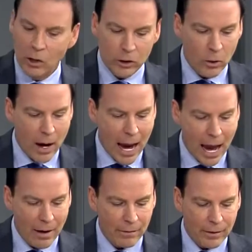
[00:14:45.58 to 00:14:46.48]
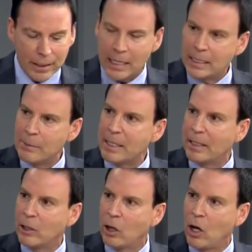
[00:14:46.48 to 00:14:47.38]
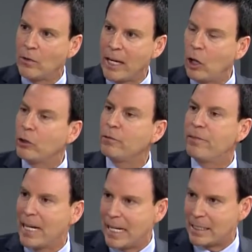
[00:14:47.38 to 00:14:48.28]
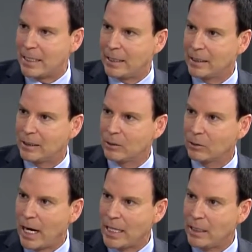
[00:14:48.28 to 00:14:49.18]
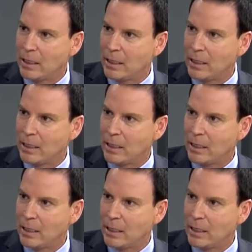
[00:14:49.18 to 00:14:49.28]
also have, it seems like they all do financing, right?